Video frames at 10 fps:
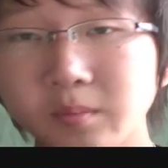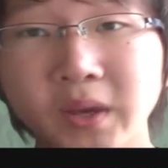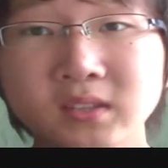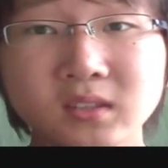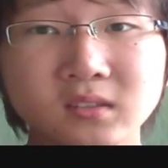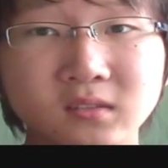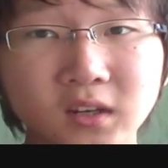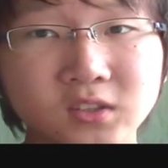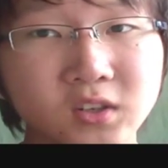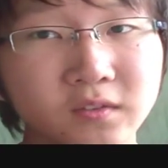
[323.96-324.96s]
The basic
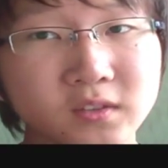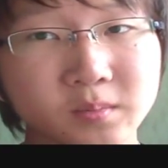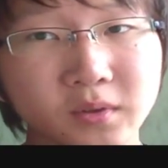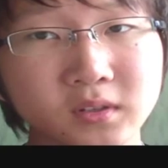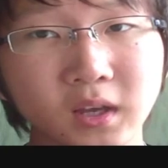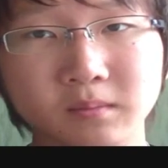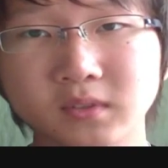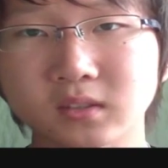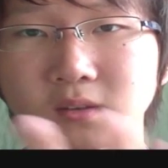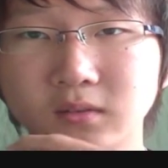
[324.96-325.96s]
structure of this book,
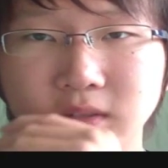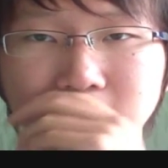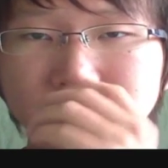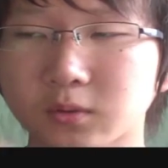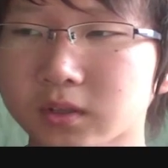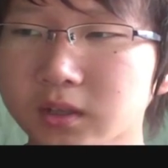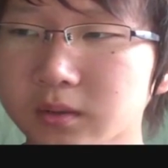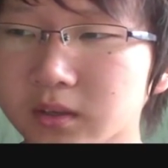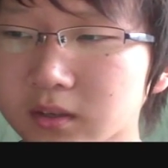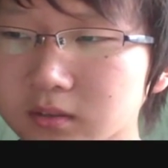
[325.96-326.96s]
I'm just going to tell it
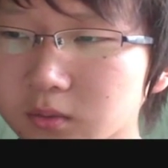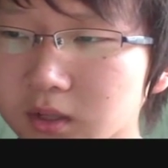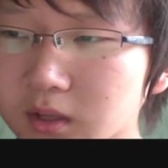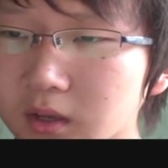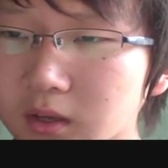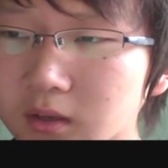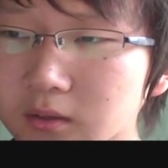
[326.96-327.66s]
quickly, is, well,